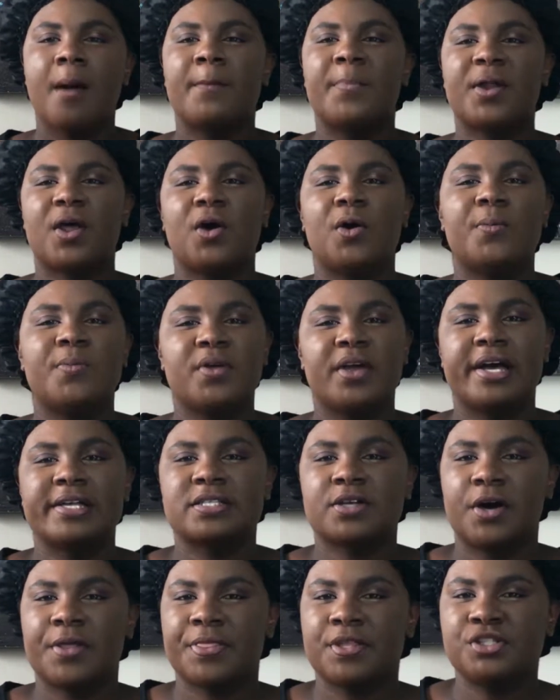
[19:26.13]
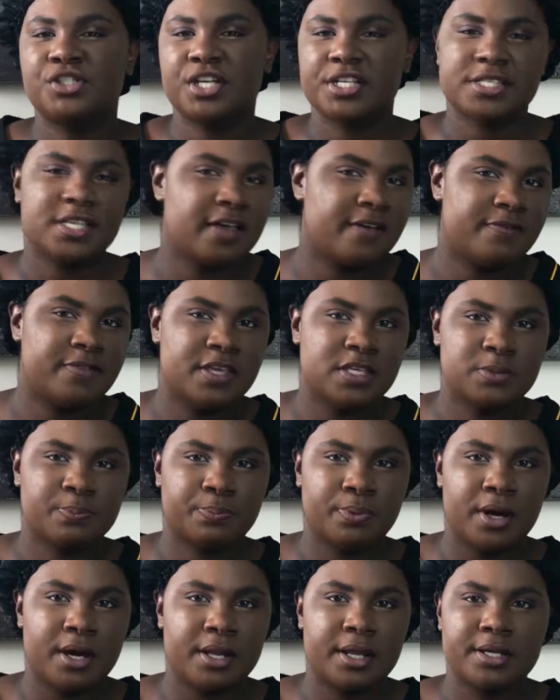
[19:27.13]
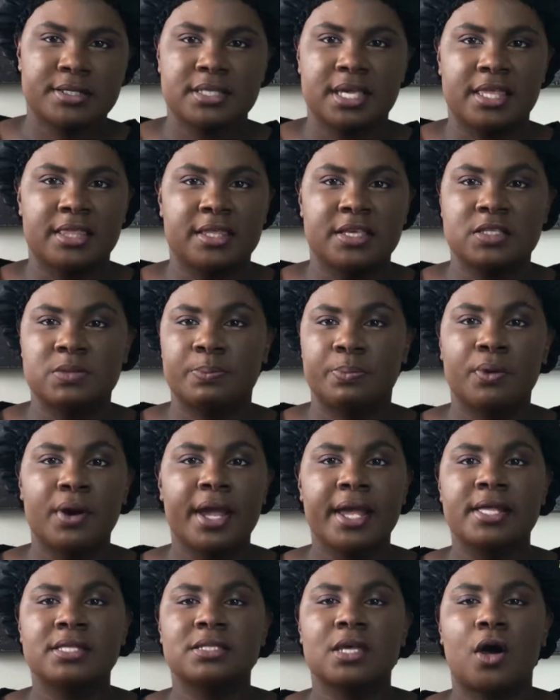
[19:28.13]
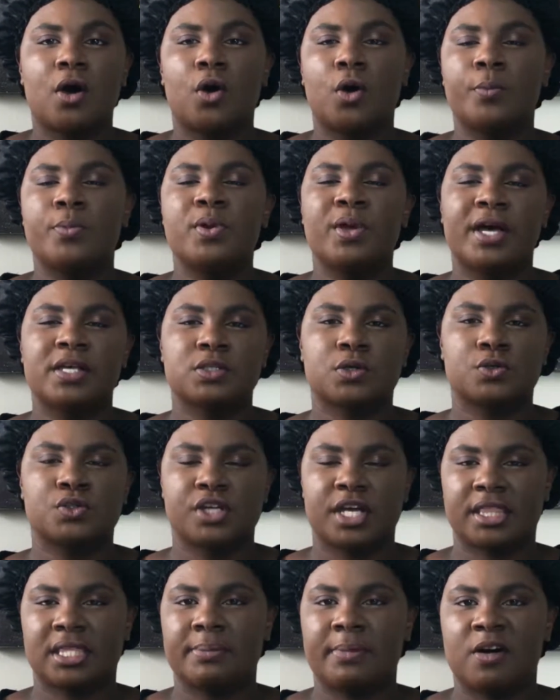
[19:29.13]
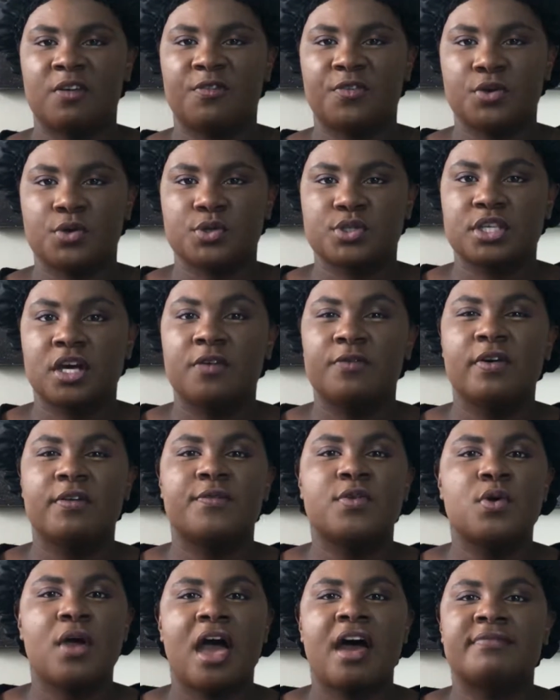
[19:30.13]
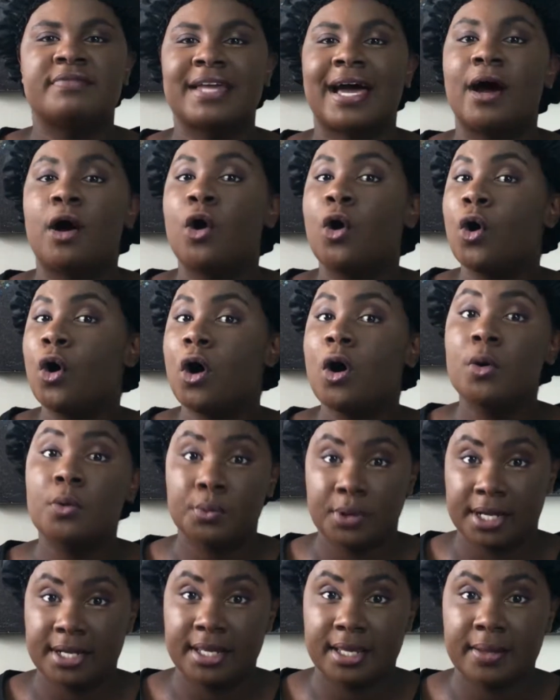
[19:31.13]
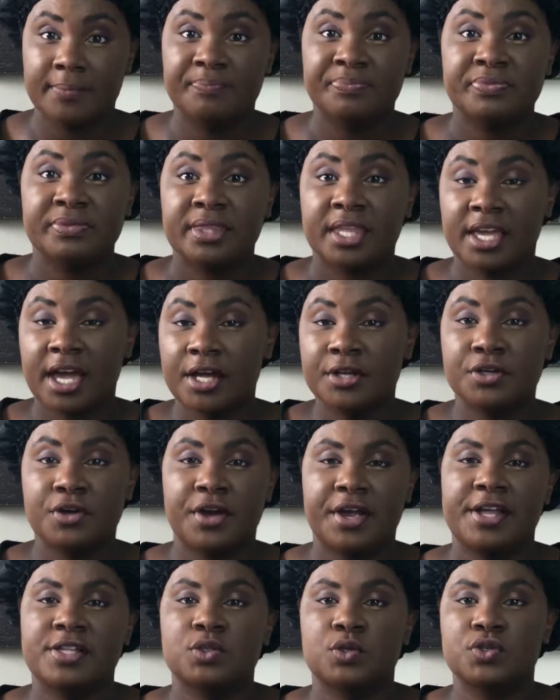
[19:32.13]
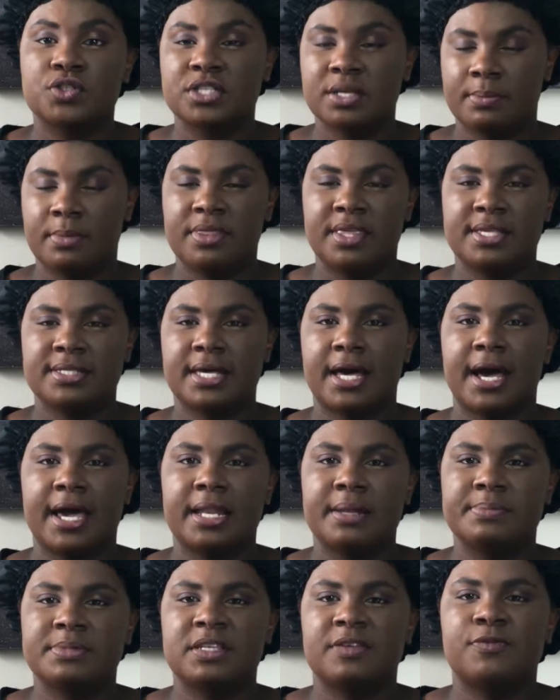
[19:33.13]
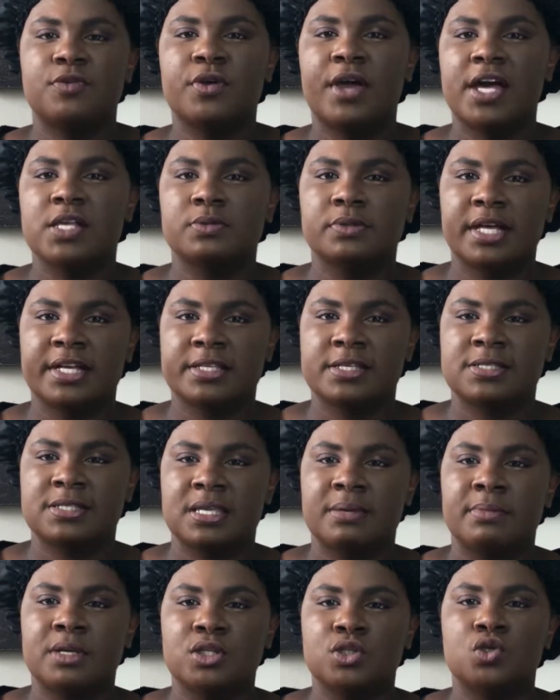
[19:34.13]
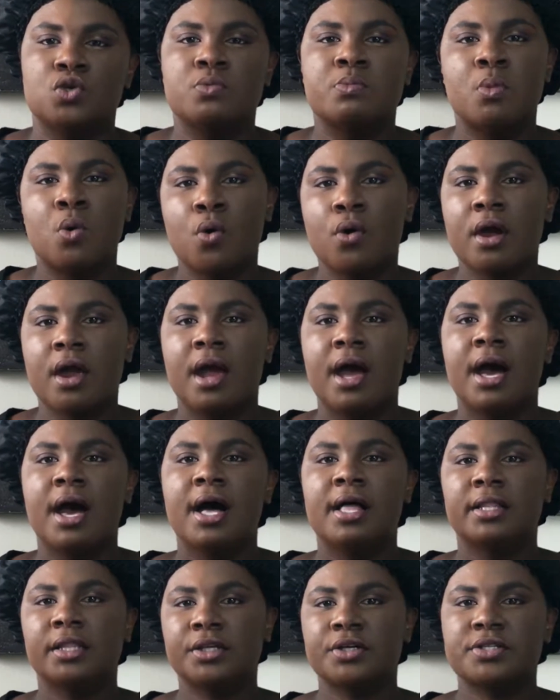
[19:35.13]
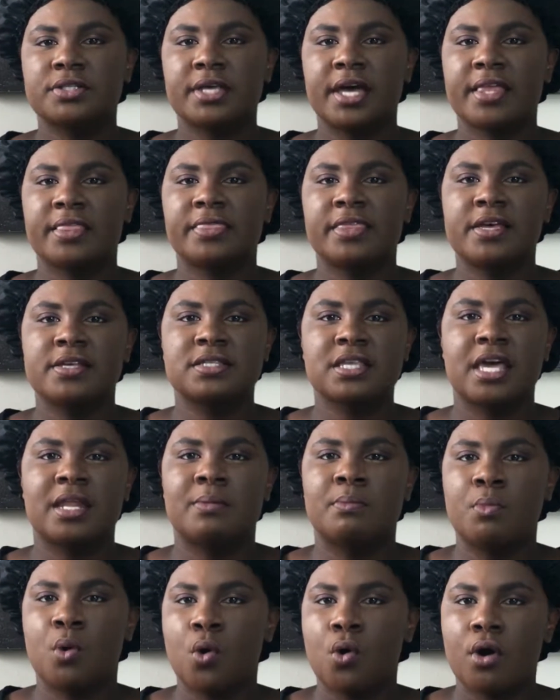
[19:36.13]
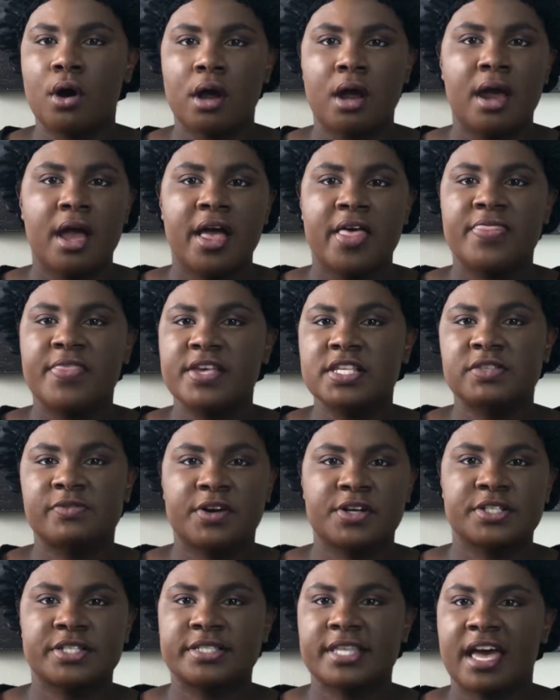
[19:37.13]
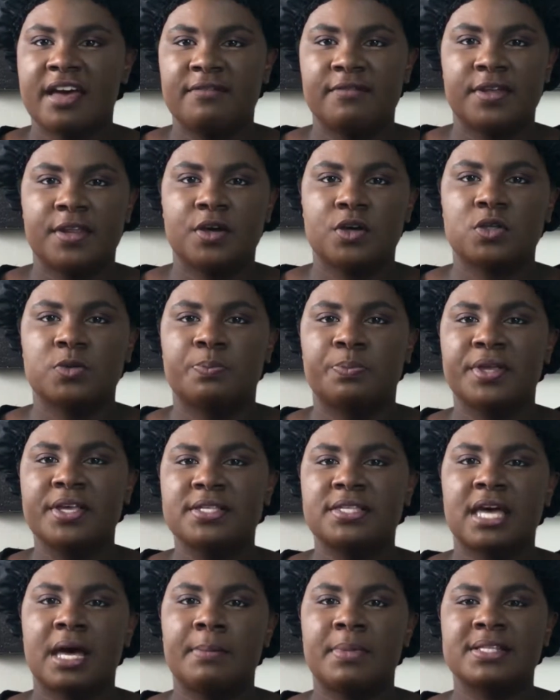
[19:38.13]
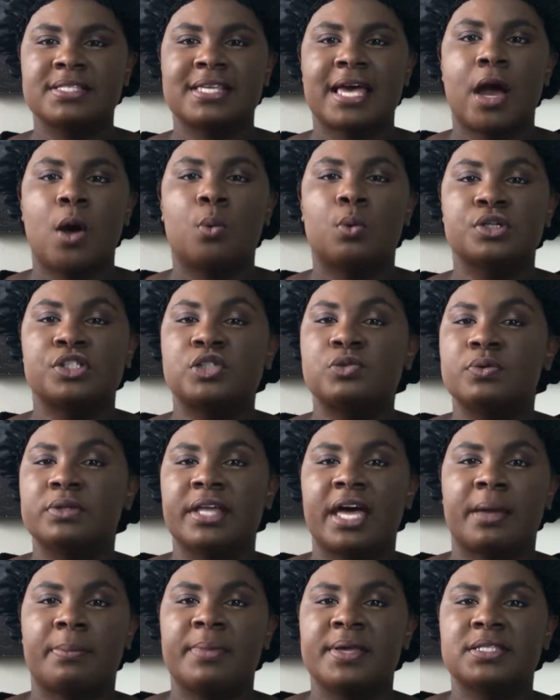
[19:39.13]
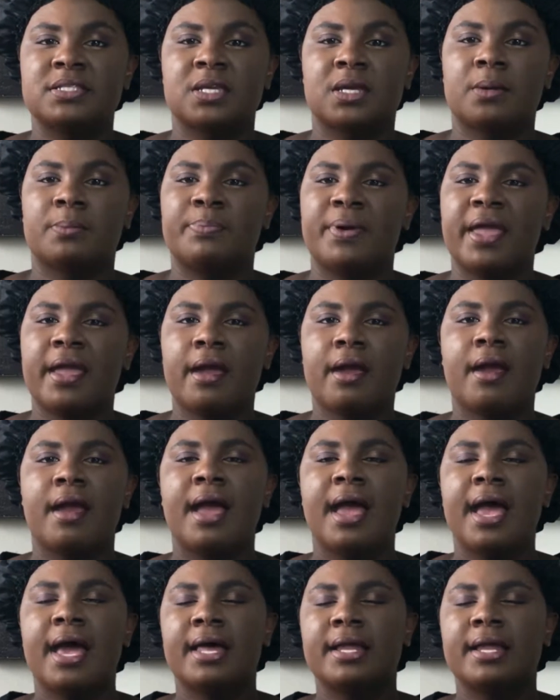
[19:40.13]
But I hope you guys caught the gist of these products and these brands. I hope you guys go check them out for yourself if you have not already gotten your hands on some of these items. If you guys would like to see me do more looks like this and more this versus that videos, please comment down what you would like me to compare